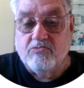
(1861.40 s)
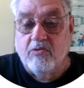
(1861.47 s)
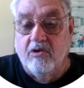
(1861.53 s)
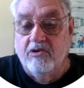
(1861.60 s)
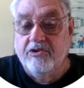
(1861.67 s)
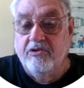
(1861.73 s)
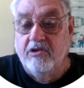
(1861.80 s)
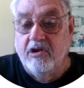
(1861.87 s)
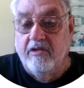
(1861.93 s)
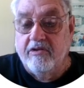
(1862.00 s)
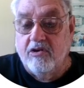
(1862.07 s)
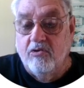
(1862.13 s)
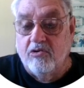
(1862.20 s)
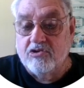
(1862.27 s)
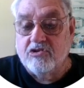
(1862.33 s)
we're going to do another
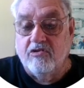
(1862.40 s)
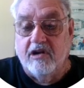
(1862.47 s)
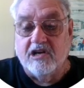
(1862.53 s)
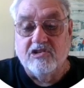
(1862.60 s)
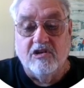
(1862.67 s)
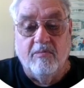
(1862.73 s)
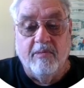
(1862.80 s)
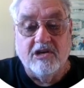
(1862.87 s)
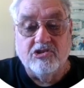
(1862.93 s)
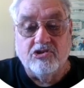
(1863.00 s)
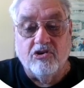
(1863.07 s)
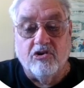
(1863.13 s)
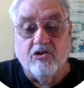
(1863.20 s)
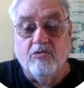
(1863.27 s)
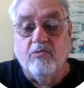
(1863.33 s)
course correction to make
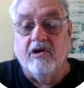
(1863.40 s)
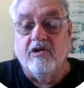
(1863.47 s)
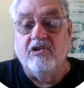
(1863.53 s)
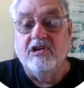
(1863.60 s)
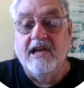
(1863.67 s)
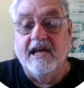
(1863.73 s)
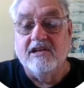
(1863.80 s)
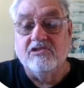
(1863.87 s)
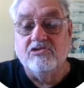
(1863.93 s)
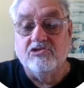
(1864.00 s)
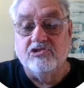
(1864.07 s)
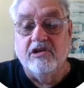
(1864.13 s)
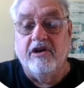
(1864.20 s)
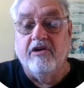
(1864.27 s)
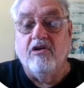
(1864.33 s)
sure we're dead
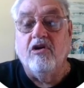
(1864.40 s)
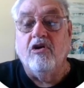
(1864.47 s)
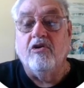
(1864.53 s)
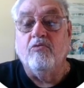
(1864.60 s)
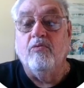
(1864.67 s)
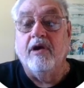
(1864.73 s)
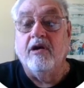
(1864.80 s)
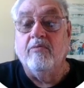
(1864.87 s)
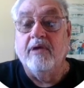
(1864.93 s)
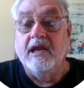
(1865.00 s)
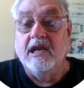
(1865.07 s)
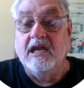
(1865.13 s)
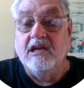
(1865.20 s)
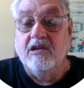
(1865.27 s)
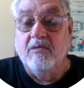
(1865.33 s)
center on where we
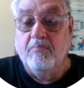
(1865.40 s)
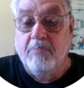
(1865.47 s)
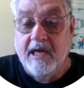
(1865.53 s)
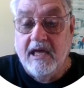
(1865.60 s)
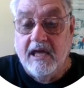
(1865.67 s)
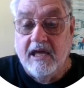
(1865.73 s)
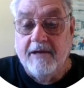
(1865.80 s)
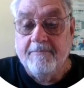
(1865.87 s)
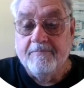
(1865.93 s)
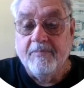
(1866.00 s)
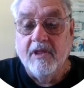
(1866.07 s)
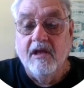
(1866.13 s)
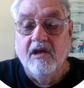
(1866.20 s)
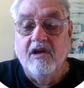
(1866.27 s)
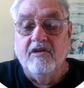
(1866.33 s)
need to be
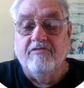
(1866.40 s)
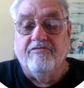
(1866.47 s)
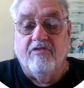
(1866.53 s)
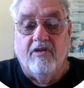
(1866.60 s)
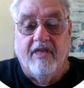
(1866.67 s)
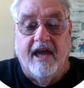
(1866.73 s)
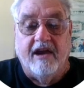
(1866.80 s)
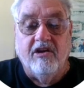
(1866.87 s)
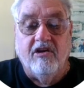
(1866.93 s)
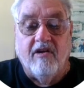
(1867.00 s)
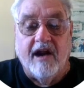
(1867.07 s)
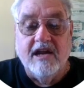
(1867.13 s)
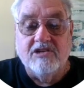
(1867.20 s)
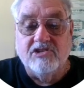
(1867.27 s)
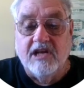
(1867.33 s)
for that
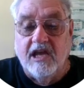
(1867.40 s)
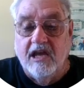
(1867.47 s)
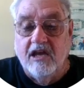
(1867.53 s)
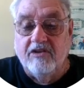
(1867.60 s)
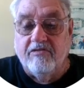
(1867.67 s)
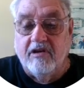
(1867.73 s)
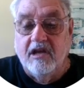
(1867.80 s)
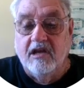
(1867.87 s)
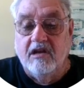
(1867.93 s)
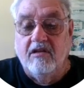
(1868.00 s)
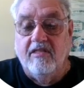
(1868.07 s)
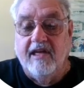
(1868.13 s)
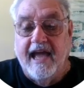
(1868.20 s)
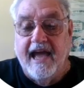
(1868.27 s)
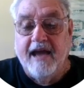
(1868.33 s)
grazing entry into
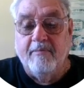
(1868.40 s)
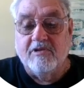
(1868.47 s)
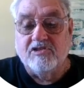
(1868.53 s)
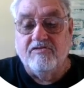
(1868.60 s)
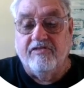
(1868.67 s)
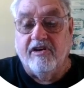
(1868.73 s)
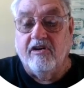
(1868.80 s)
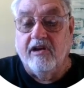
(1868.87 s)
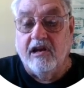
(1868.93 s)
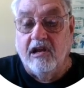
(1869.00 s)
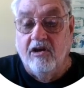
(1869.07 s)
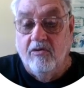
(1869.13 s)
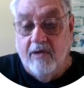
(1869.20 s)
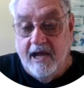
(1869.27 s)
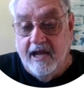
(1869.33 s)
the atmosphere at
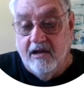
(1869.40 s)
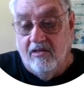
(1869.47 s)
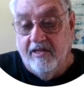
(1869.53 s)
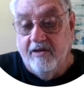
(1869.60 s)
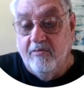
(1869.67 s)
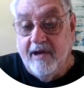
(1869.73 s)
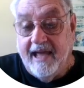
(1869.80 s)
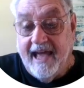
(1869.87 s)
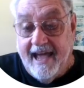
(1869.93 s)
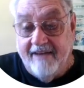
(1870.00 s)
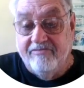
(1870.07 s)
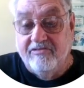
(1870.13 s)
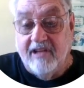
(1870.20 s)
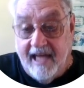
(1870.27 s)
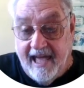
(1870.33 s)
low angle that we
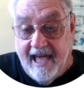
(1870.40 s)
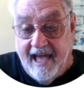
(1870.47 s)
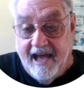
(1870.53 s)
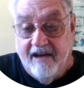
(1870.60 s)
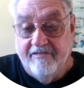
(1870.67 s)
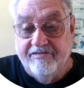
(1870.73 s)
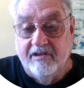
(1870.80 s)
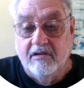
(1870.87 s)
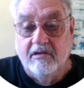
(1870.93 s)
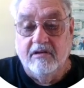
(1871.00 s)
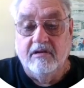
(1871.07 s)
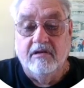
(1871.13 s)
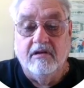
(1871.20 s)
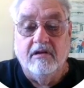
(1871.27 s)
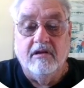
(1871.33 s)
have to have
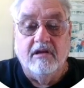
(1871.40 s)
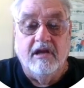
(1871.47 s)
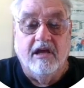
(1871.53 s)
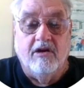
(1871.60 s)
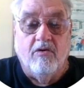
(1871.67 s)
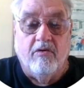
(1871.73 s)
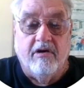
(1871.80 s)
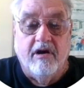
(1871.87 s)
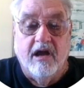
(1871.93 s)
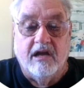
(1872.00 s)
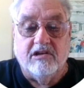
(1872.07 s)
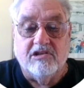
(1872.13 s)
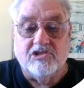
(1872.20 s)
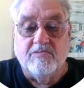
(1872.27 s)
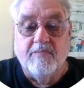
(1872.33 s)
in order not
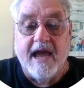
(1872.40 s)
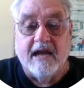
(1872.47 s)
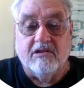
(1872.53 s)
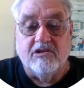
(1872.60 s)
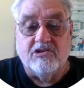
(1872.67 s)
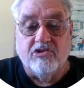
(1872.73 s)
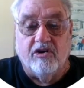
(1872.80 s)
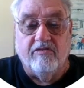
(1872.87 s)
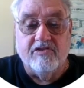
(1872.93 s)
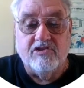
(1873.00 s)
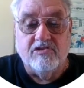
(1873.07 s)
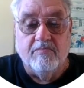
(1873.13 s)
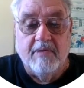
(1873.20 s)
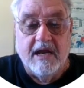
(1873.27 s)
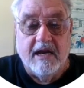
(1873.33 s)
to smack the surface
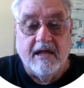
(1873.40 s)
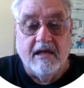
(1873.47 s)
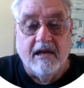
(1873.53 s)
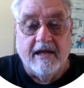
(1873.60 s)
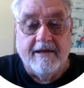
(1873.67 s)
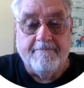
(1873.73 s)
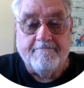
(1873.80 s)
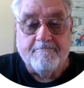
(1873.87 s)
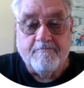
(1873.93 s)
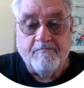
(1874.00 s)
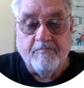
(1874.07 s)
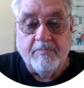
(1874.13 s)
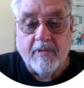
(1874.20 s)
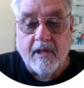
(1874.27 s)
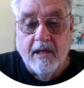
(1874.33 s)
immediately.
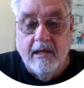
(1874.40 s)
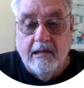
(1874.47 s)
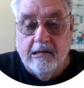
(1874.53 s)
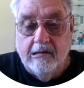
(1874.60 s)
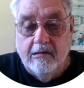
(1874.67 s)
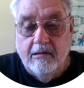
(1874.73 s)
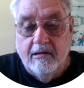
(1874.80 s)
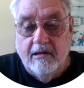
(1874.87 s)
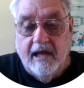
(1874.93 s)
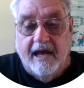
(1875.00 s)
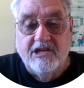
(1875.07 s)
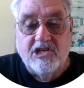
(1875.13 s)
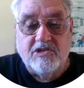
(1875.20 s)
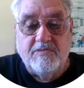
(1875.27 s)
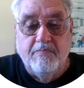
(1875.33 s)
I
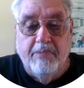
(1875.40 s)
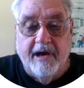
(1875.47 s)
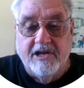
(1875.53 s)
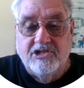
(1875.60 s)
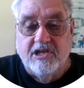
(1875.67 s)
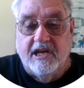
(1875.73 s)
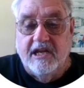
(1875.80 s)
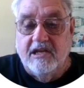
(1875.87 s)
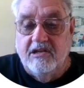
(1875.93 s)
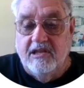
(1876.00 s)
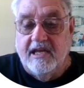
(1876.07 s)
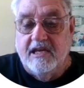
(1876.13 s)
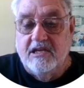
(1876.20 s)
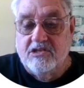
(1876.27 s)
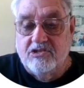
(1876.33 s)
just budgeted
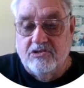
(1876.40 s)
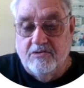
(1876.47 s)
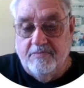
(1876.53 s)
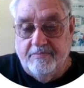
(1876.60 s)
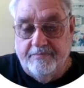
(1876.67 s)
these.